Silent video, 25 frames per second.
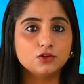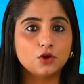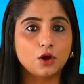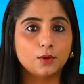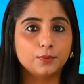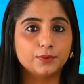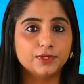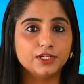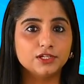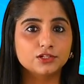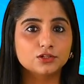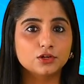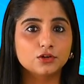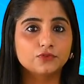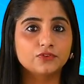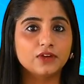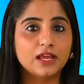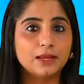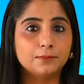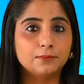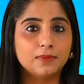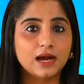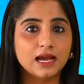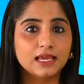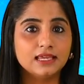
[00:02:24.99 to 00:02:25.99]
operator of
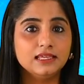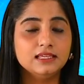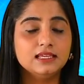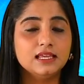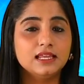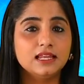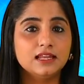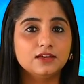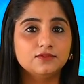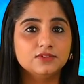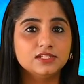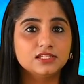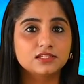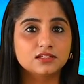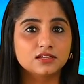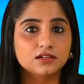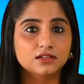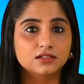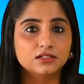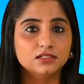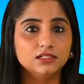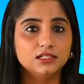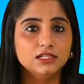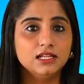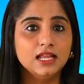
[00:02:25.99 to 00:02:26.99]
My 11
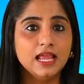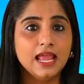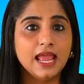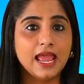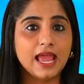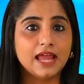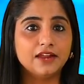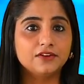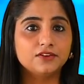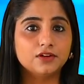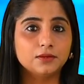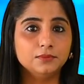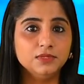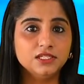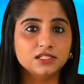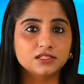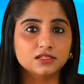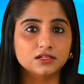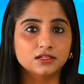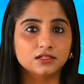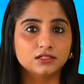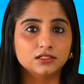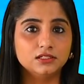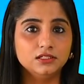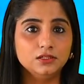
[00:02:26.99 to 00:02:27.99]
Circle and Rummy
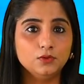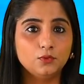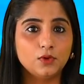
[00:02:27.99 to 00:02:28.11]
Circle,